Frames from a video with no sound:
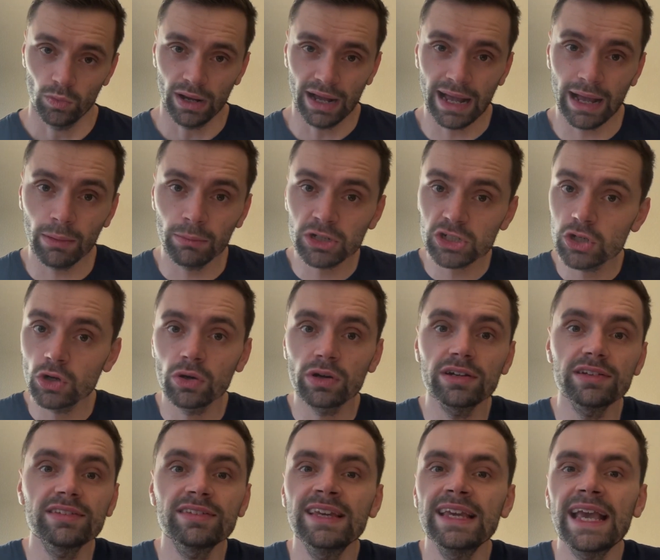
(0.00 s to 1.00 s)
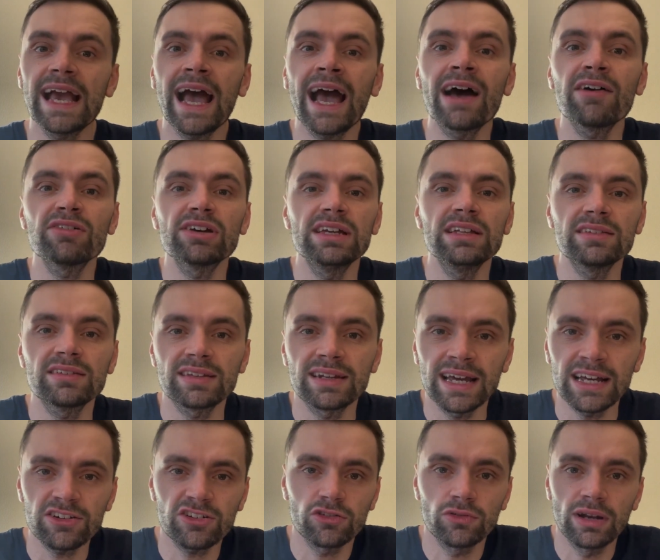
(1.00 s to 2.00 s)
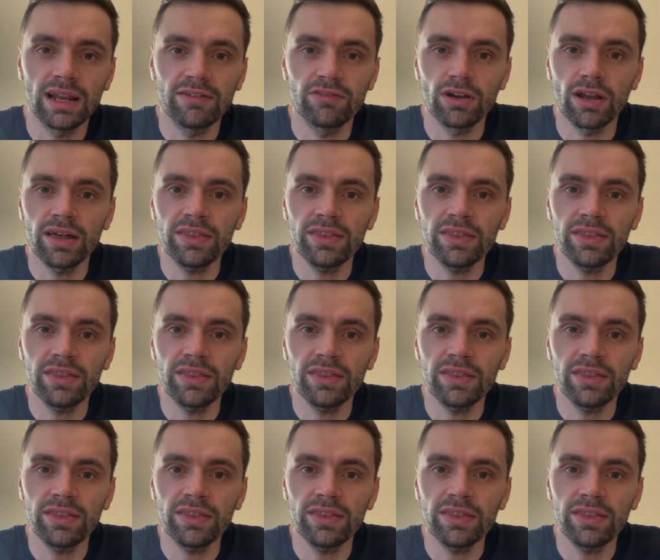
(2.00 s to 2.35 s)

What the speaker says: How much longer does he have at international level?